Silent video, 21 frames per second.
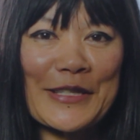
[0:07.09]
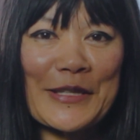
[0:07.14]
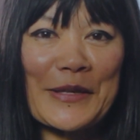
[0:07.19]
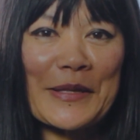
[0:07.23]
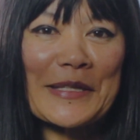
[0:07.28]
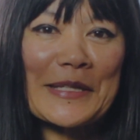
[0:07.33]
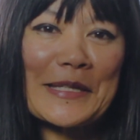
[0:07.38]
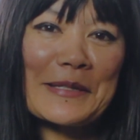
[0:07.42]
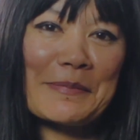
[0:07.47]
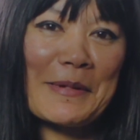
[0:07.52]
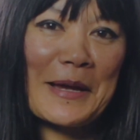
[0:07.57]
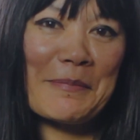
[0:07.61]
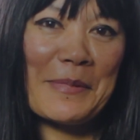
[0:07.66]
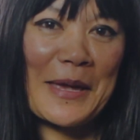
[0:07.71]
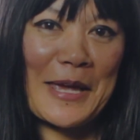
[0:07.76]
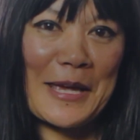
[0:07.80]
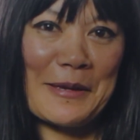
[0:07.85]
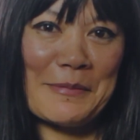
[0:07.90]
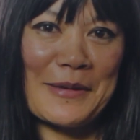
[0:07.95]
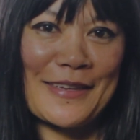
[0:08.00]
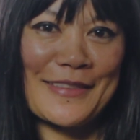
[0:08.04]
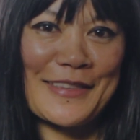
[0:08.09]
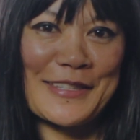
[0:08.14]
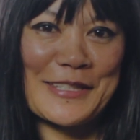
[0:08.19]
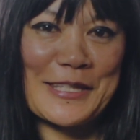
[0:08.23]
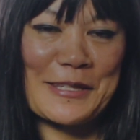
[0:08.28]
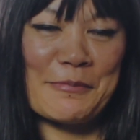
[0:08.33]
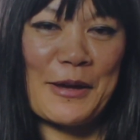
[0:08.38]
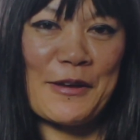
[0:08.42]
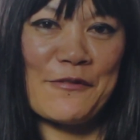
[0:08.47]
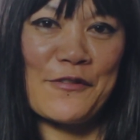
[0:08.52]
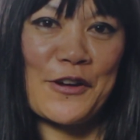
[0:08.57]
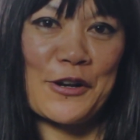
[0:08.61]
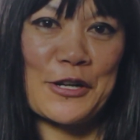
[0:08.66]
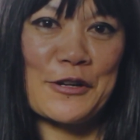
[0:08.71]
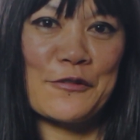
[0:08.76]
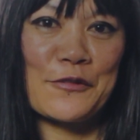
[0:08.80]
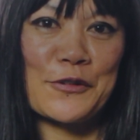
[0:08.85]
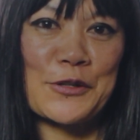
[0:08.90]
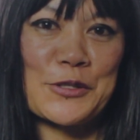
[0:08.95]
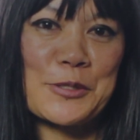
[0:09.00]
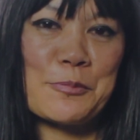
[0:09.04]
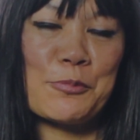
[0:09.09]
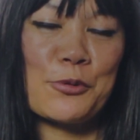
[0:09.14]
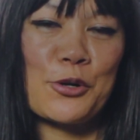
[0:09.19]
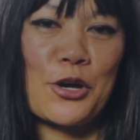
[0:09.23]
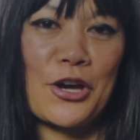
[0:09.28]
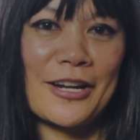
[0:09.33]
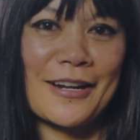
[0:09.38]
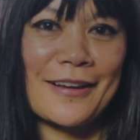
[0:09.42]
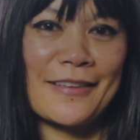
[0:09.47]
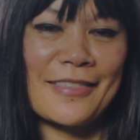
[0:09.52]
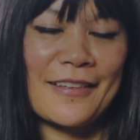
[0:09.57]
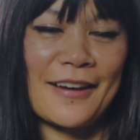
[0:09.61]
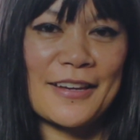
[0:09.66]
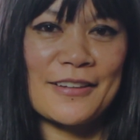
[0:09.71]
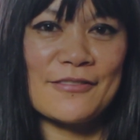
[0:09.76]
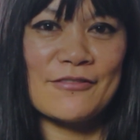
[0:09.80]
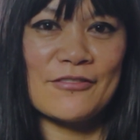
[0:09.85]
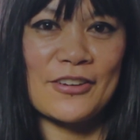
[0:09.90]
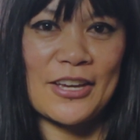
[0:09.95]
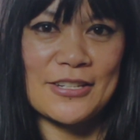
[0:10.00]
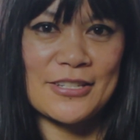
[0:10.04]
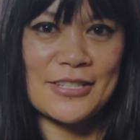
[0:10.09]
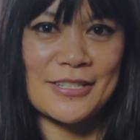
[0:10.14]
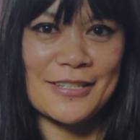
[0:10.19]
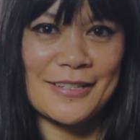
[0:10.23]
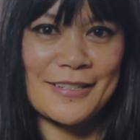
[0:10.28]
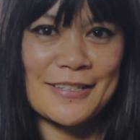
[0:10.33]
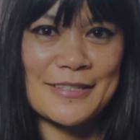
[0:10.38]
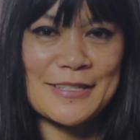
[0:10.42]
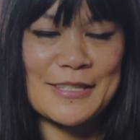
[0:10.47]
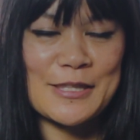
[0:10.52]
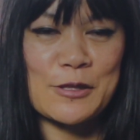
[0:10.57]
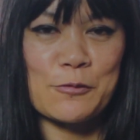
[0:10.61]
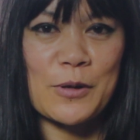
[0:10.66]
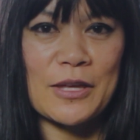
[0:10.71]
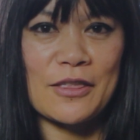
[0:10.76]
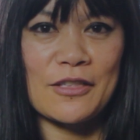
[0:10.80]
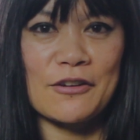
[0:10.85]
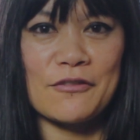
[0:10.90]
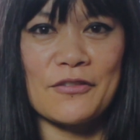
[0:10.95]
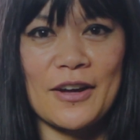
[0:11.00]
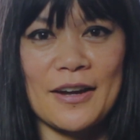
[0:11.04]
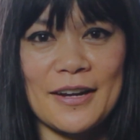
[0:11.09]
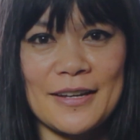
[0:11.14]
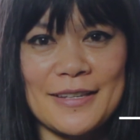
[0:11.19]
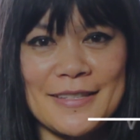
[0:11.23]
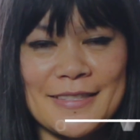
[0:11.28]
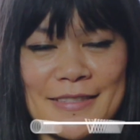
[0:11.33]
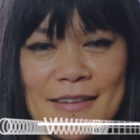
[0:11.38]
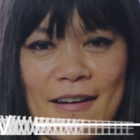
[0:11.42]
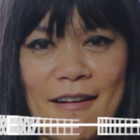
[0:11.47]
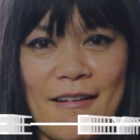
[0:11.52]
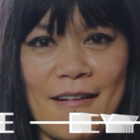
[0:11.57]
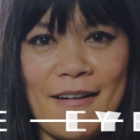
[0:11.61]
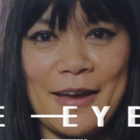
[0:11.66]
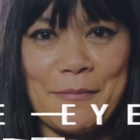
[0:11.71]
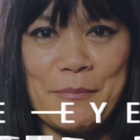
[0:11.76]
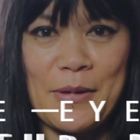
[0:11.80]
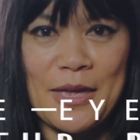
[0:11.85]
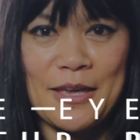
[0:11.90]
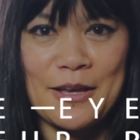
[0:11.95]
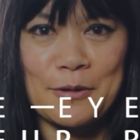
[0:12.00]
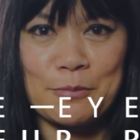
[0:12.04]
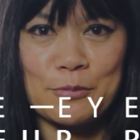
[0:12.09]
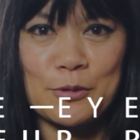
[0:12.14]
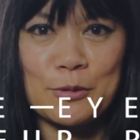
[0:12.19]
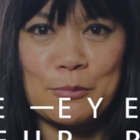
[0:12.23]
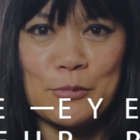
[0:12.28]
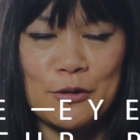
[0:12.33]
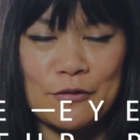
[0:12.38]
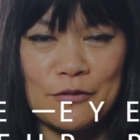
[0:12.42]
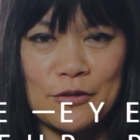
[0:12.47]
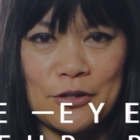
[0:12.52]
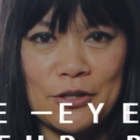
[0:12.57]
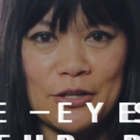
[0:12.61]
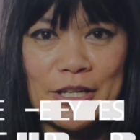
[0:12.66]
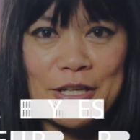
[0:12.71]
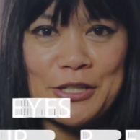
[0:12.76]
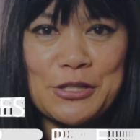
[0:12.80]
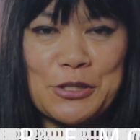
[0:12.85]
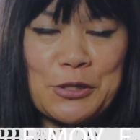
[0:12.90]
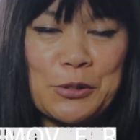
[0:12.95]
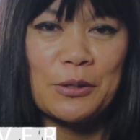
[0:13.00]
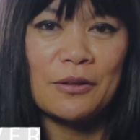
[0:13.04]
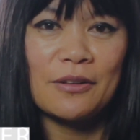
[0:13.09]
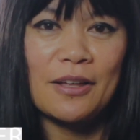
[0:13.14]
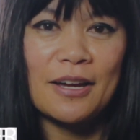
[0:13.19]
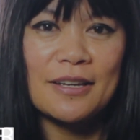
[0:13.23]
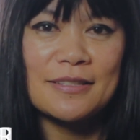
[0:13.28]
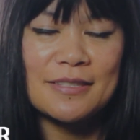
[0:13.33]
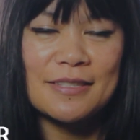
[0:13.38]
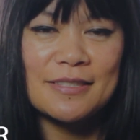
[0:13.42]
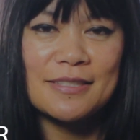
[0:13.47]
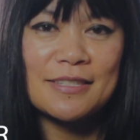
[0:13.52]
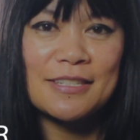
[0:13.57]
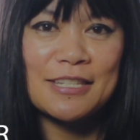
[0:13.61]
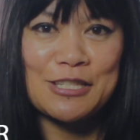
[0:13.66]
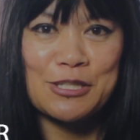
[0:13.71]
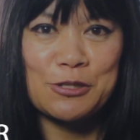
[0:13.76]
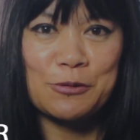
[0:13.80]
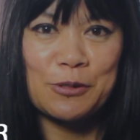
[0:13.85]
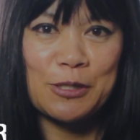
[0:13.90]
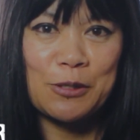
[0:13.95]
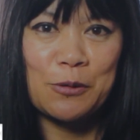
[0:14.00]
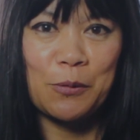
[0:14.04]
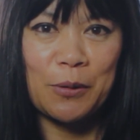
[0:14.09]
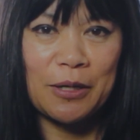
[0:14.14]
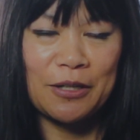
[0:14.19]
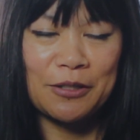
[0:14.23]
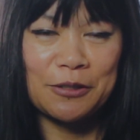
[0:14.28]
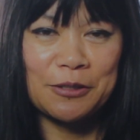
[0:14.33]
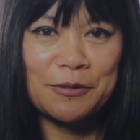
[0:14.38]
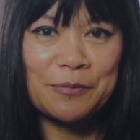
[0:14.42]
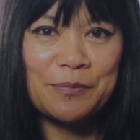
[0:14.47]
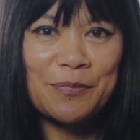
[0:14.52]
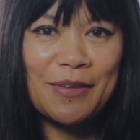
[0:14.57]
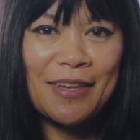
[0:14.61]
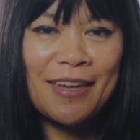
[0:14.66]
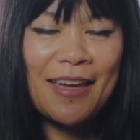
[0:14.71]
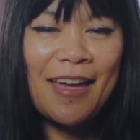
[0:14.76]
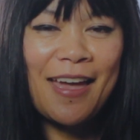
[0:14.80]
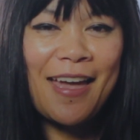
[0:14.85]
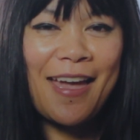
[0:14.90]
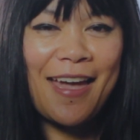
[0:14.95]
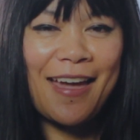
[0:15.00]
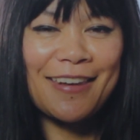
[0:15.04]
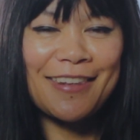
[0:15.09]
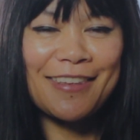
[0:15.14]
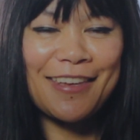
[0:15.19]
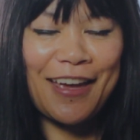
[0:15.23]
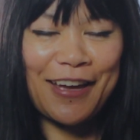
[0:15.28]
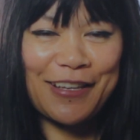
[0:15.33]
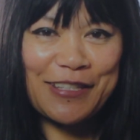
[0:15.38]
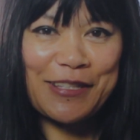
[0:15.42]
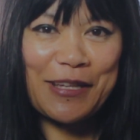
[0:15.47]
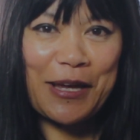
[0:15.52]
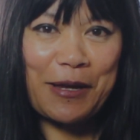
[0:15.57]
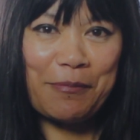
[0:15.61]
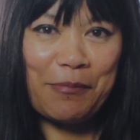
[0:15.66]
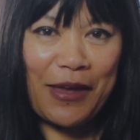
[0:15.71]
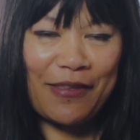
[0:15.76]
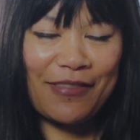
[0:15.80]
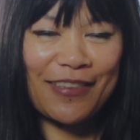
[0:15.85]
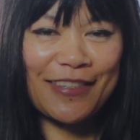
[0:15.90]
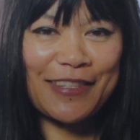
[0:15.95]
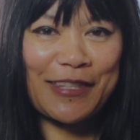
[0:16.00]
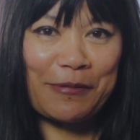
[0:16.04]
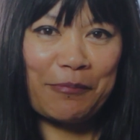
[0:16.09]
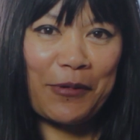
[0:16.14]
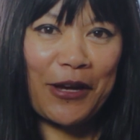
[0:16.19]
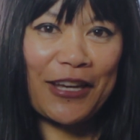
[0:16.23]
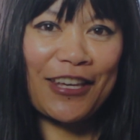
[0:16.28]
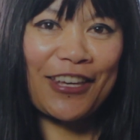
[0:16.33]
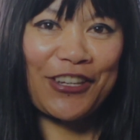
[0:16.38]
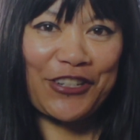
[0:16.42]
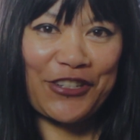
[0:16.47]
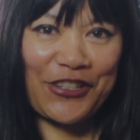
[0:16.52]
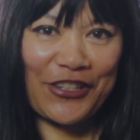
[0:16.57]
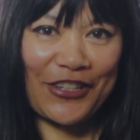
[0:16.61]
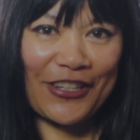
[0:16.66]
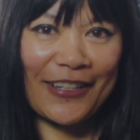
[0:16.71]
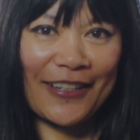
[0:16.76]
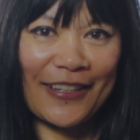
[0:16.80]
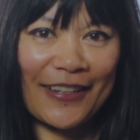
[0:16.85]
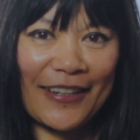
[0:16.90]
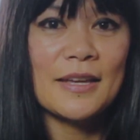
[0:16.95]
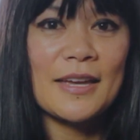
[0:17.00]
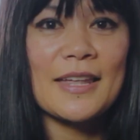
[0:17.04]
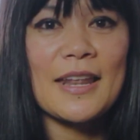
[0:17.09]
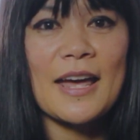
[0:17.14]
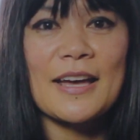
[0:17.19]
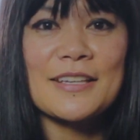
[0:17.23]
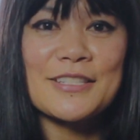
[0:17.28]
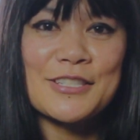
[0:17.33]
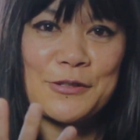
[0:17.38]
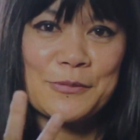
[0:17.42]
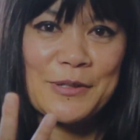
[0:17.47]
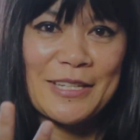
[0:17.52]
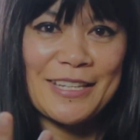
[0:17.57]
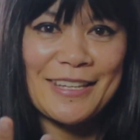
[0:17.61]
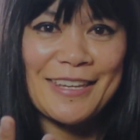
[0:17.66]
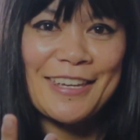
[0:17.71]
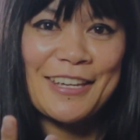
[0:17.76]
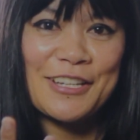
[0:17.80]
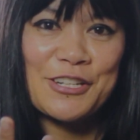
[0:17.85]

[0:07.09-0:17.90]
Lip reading: this is my baby. This is my very first product that I invented. It's the We Love Eyes Eye Makeup Remover. It utilizes tea tree oil. And yes, I made this in my kitchen. It has 3 key